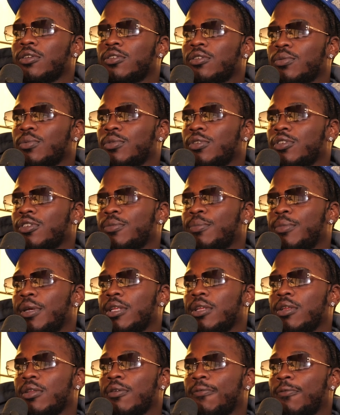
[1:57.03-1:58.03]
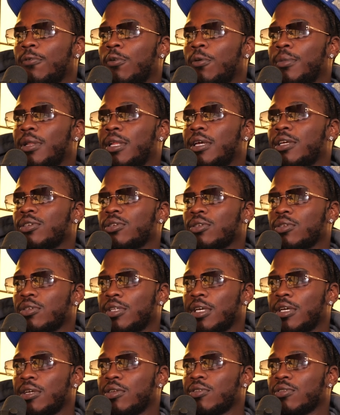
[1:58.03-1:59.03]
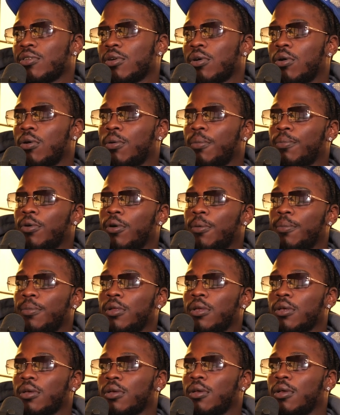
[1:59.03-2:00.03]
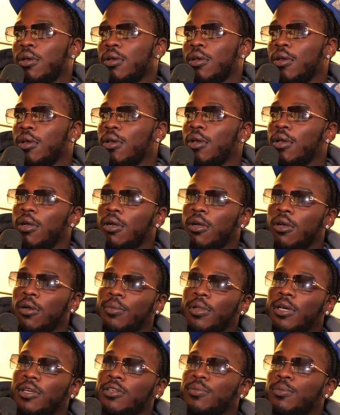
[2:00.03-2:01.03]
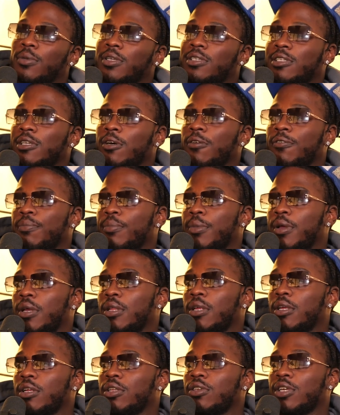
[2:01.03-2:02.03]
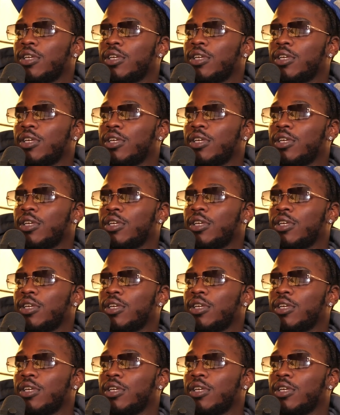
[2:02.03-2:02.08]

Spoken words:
So we're just mainly in the formulation stages of going public. That's myself mainly and